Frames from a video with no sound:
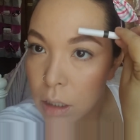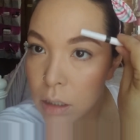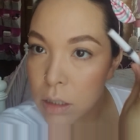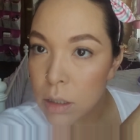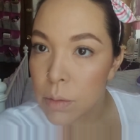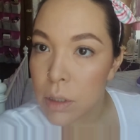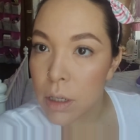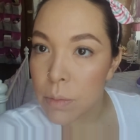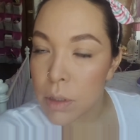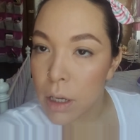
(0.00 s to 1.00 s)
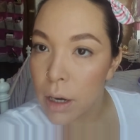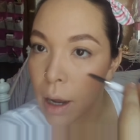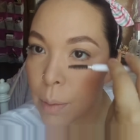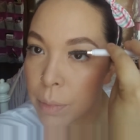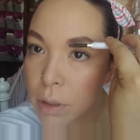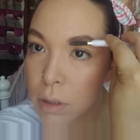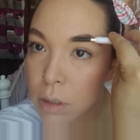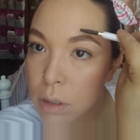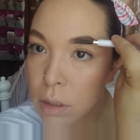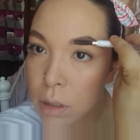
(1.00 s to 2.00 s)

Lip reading: And sometimes that happens.